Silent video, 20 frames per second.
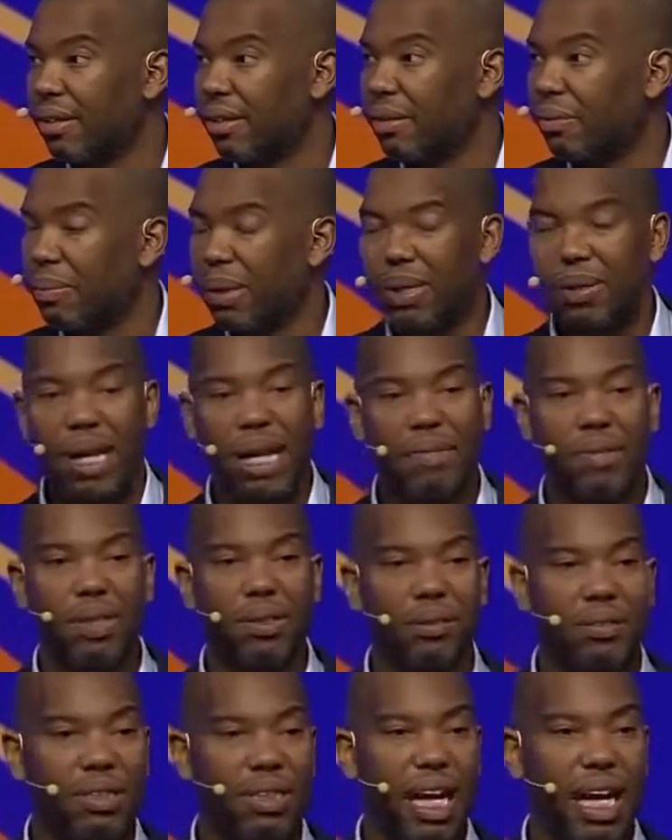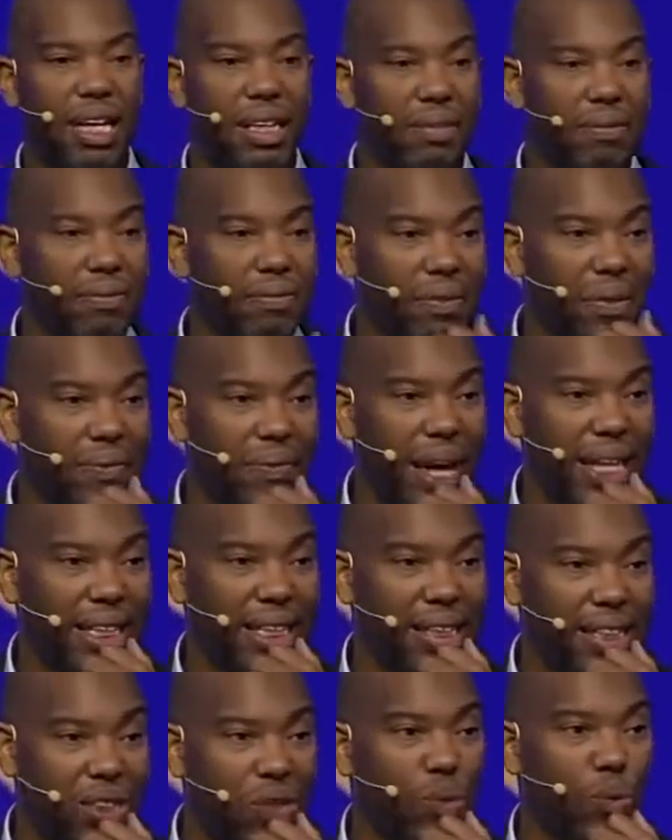But don't ever lose sight of the fact
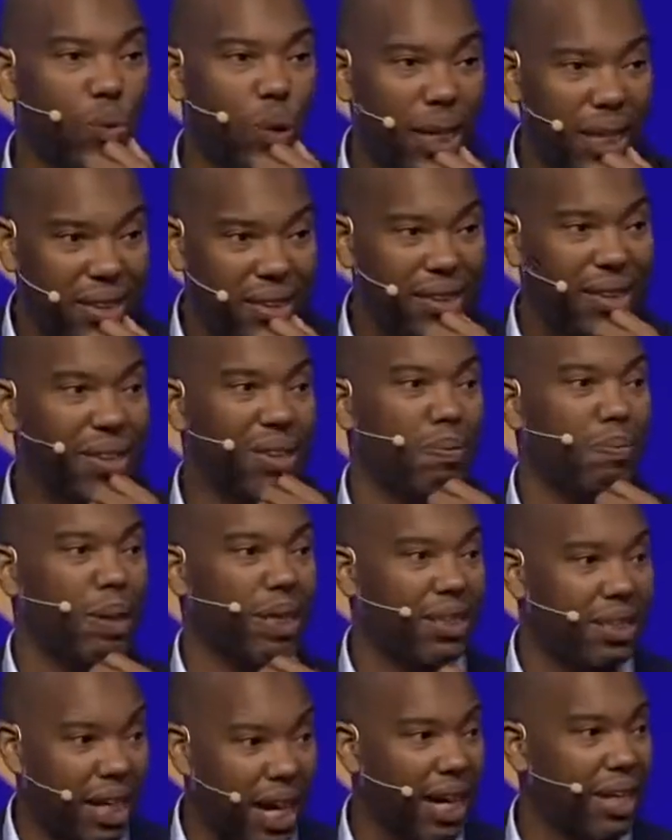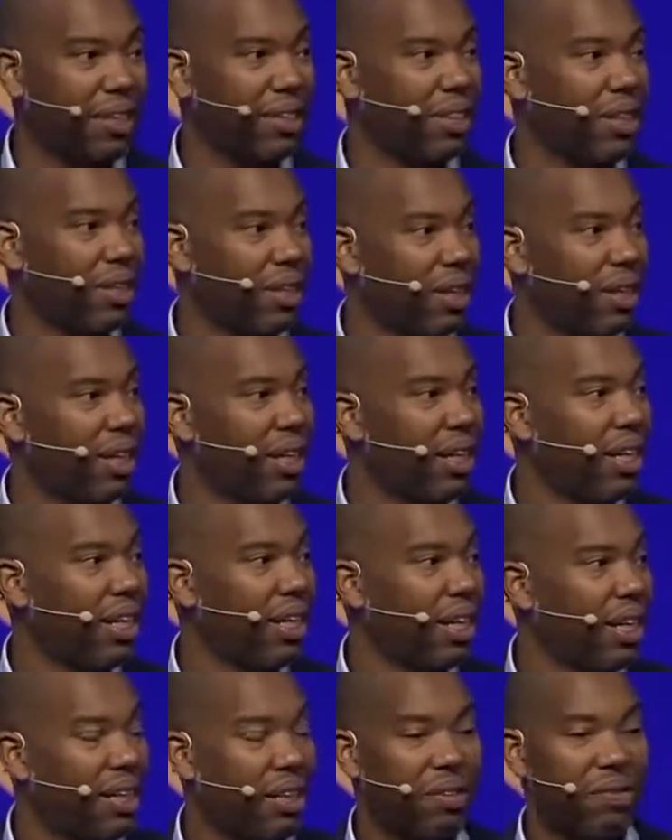that this was a spectacular
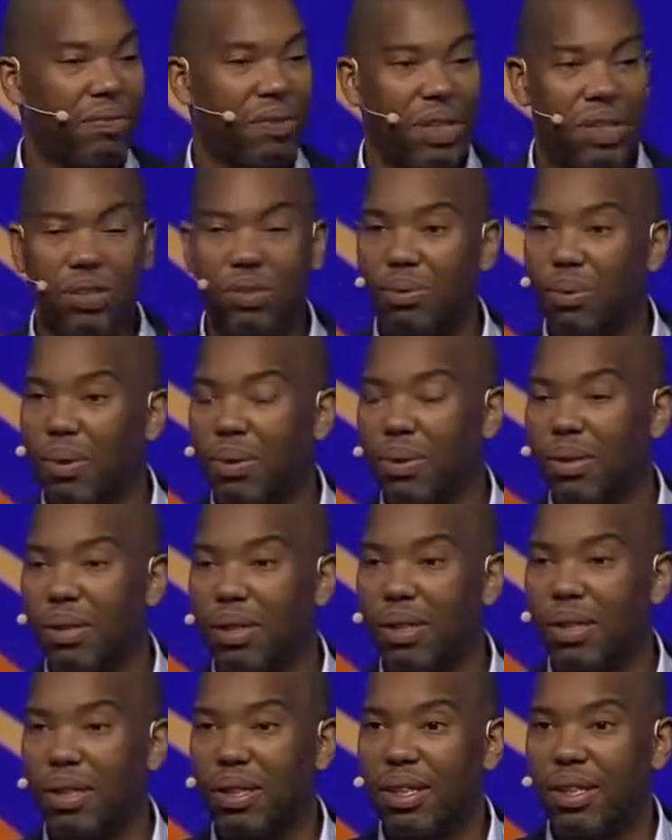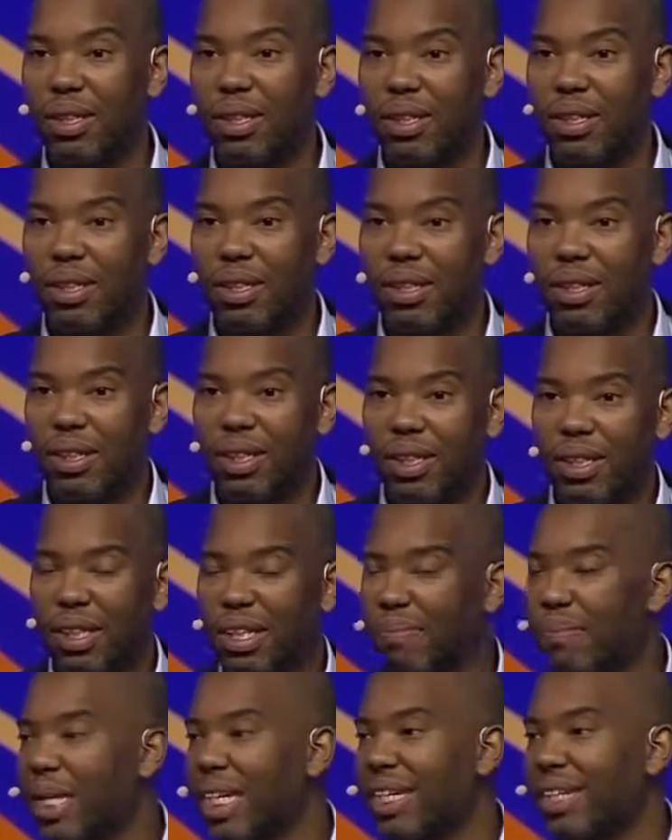individual. The
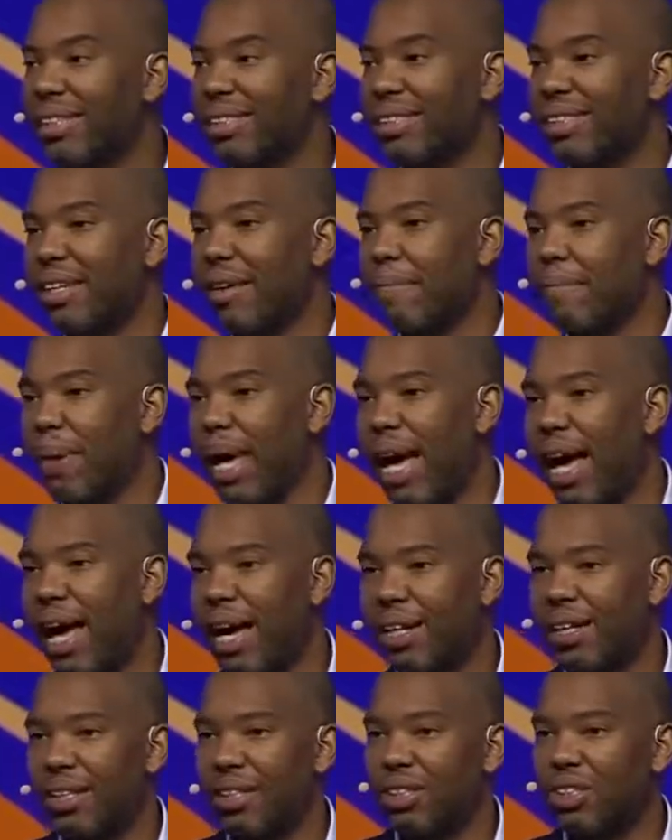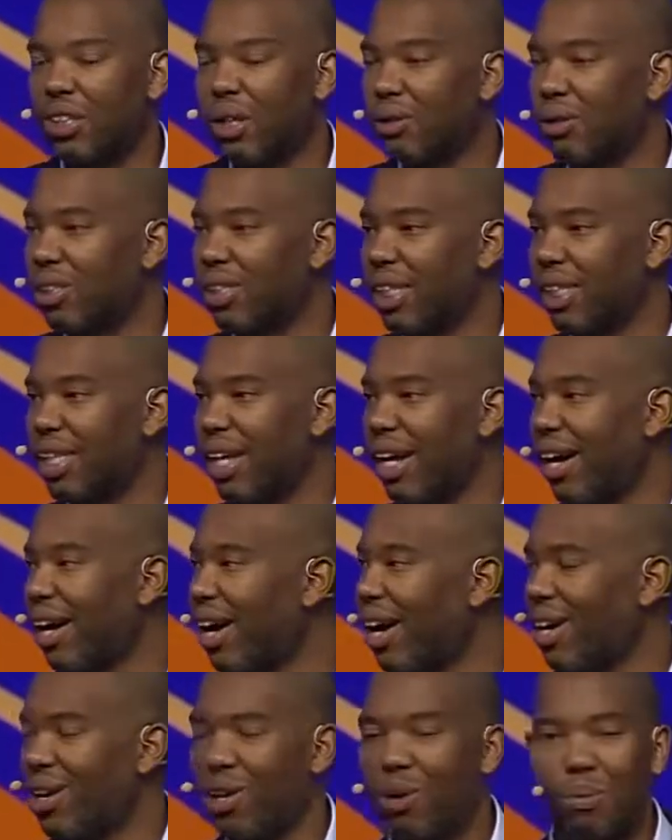comedian Sinbad jokes that there
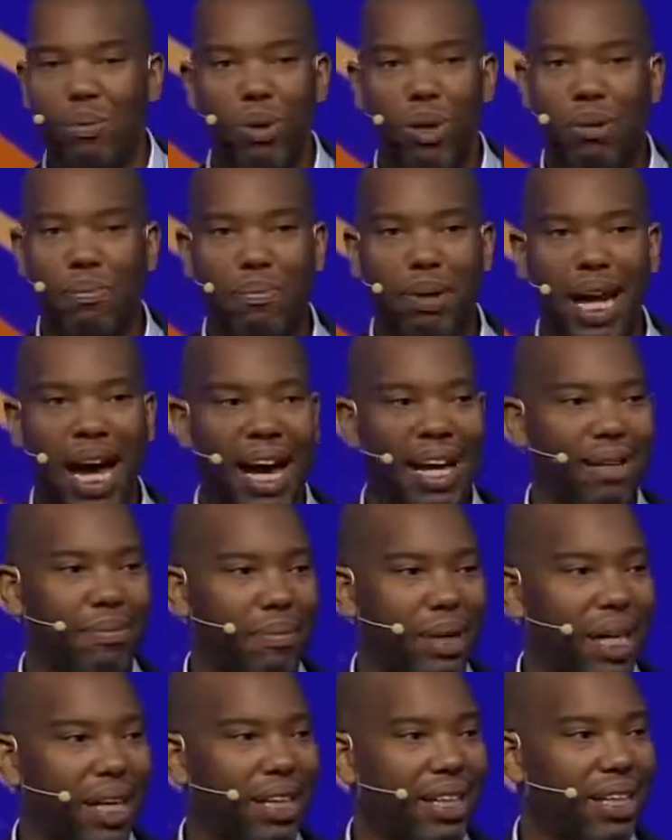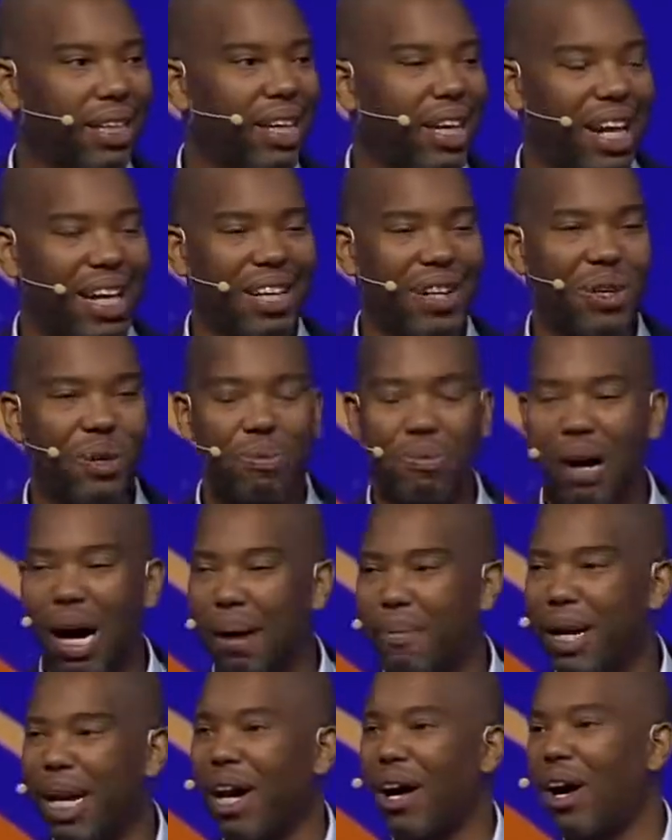are no more black men like
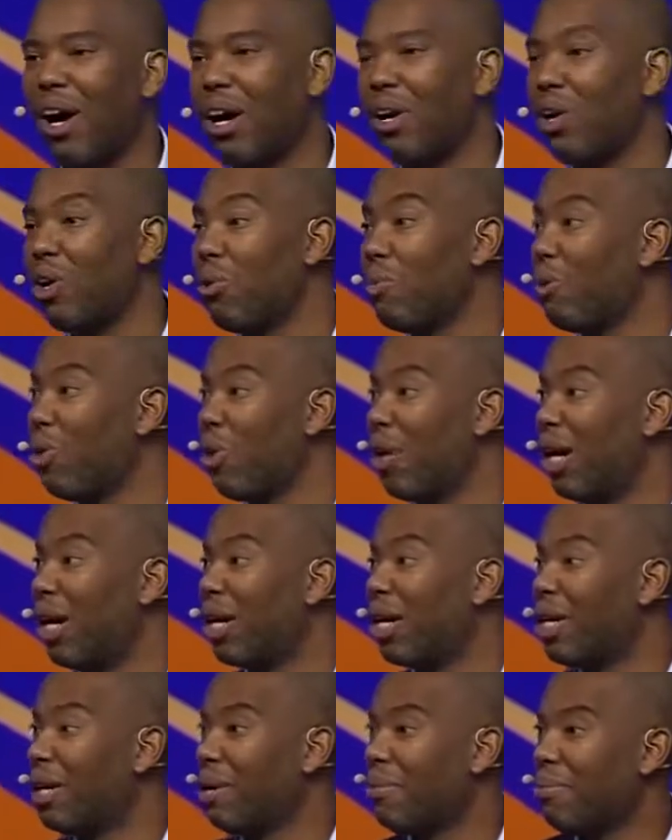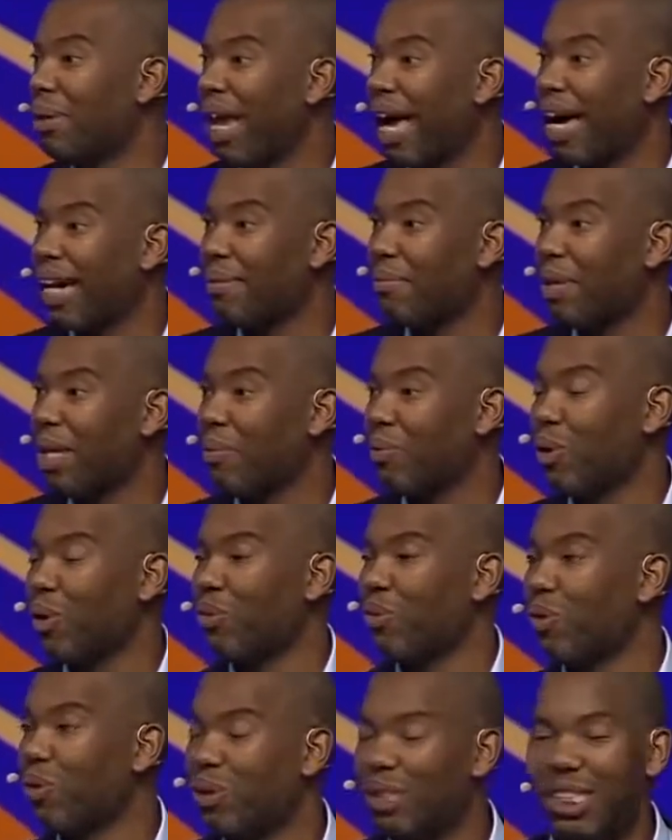Obama. There are no more black men with
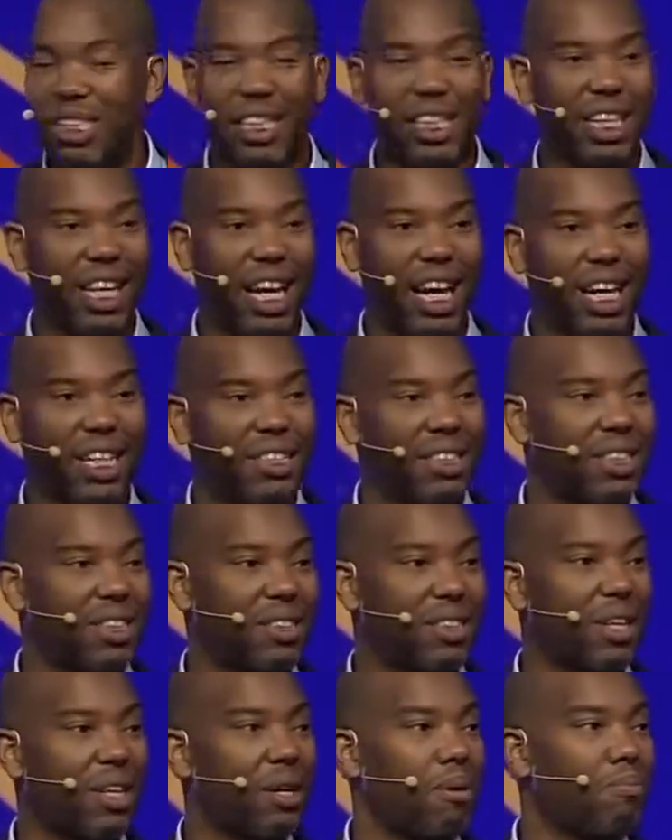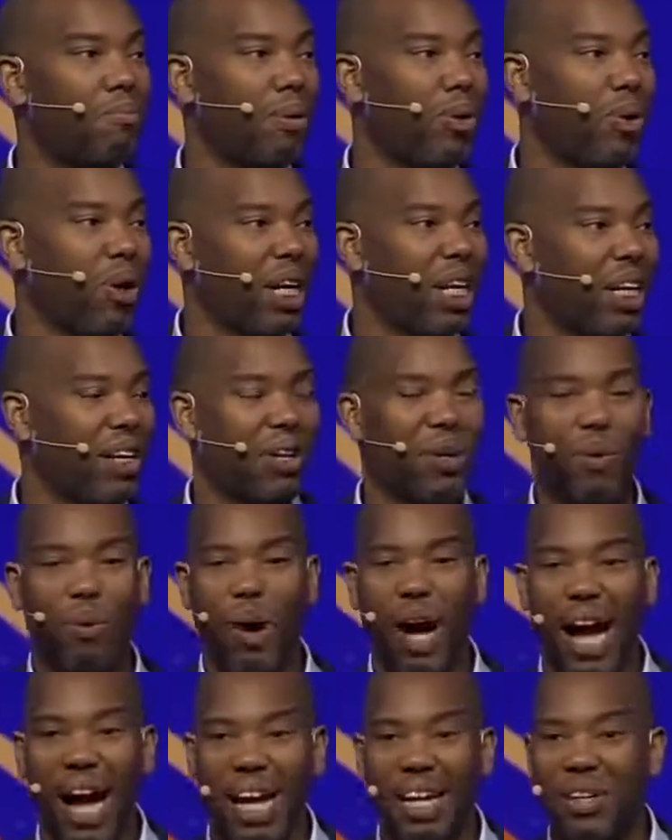roots in Kansas, born in
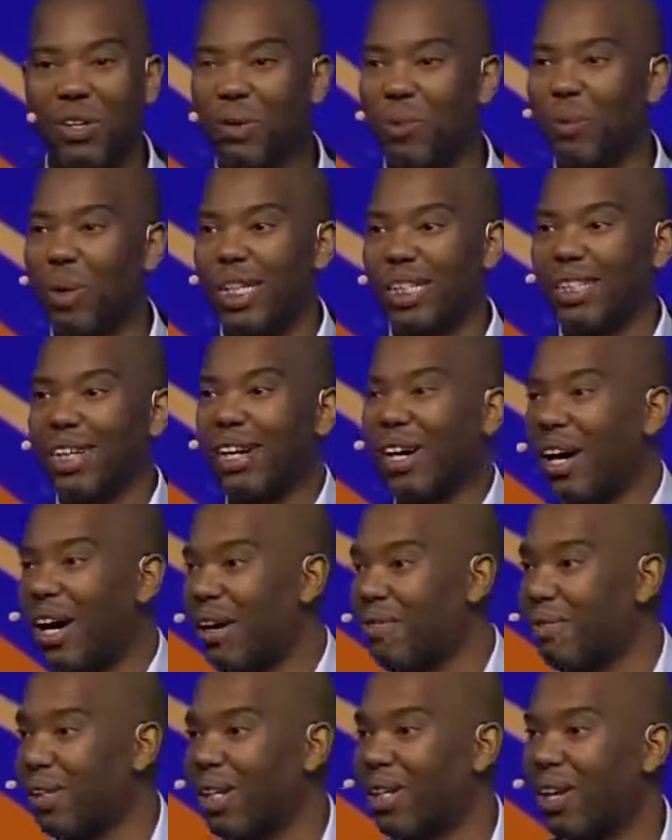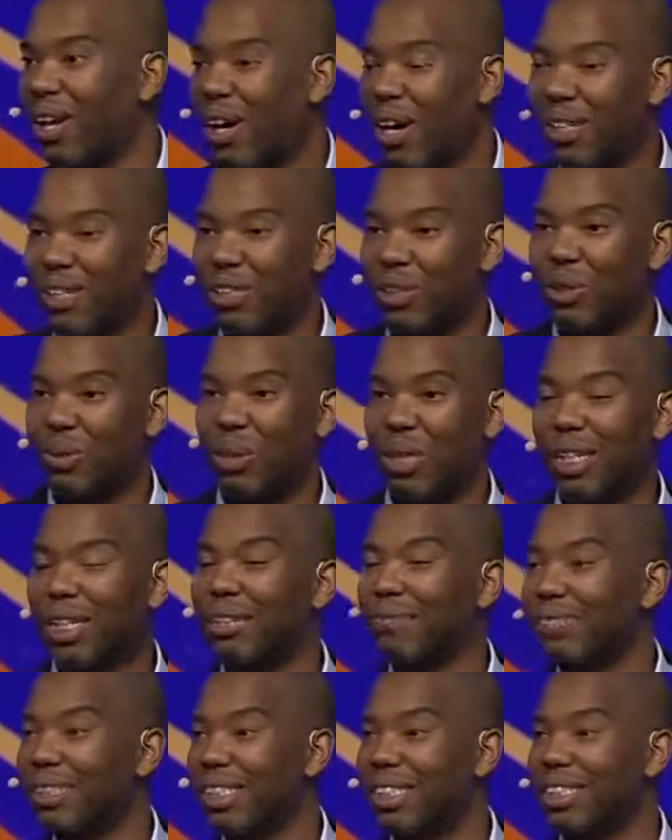Hawaii, who went to Harvard Law School and
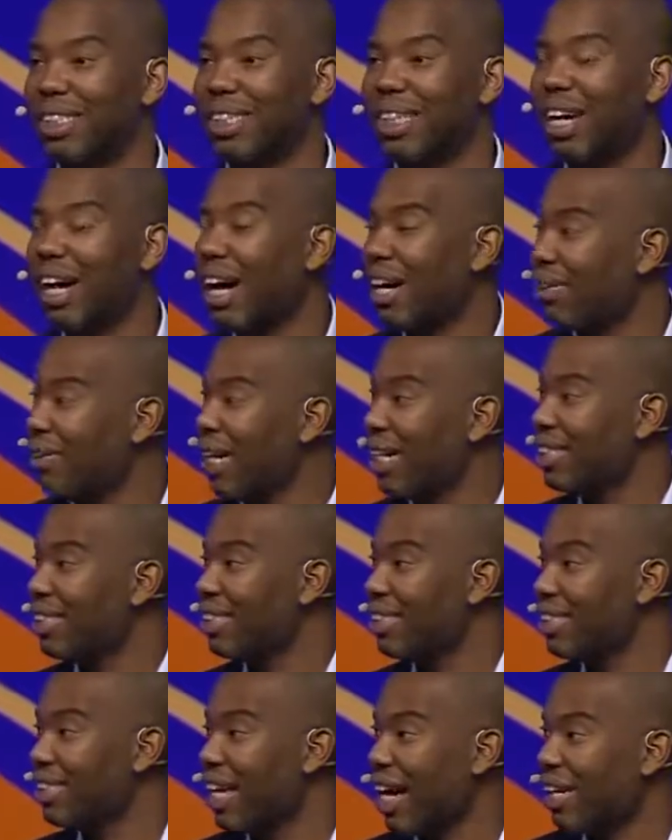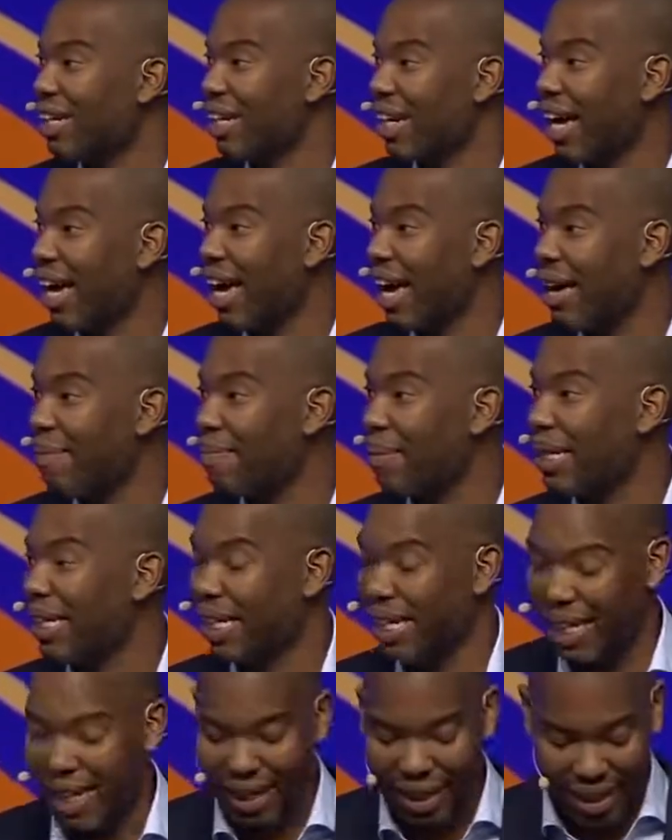lived in Chicago. That's just not going to happen
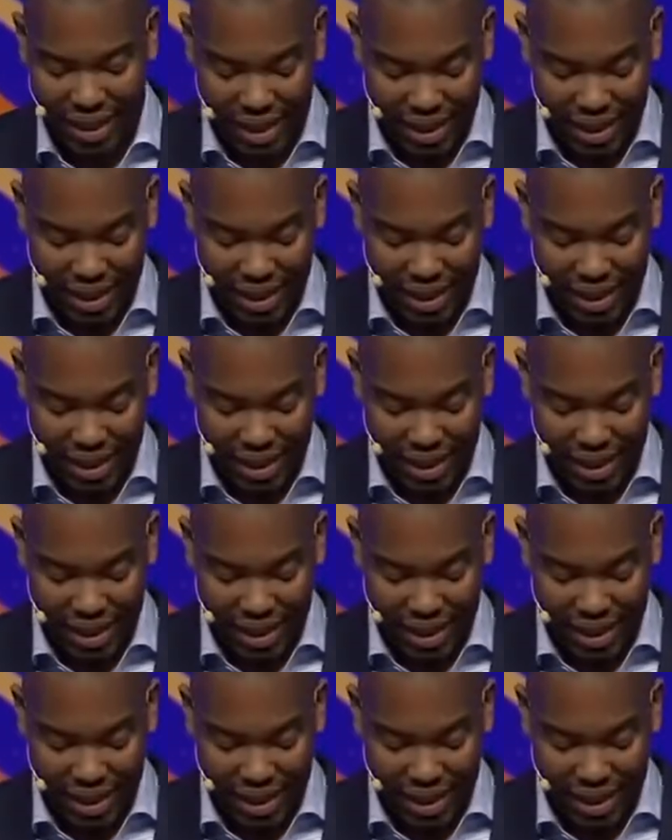again.